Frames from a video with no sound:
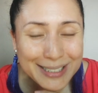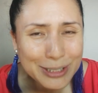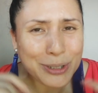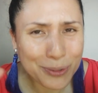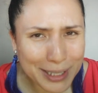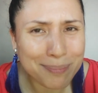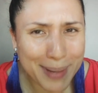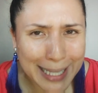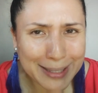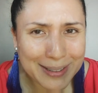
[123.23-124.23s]
to do it
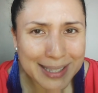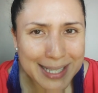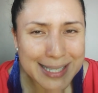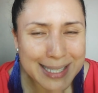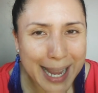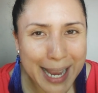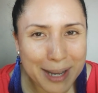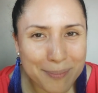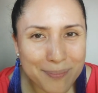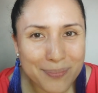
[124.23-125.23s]
better this
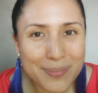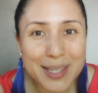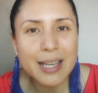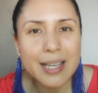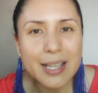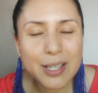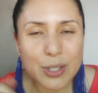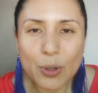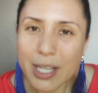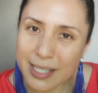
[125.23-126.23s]
time.
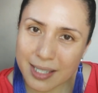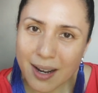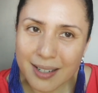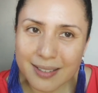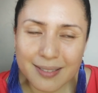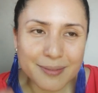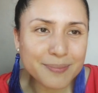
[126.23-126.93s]
So let's start.